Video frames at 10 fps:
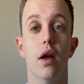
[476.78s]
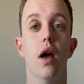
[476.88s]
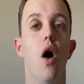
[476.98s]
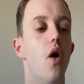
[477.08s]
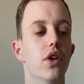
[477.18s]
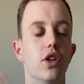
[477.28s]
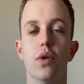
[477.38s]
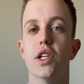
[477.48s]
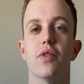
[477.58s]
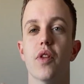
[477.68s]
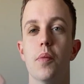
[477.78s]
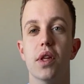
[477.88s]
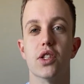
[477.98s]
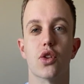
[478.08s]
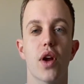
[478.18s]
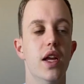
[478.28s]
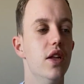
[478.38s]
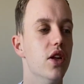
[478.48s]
All you're doing is flipping the screen.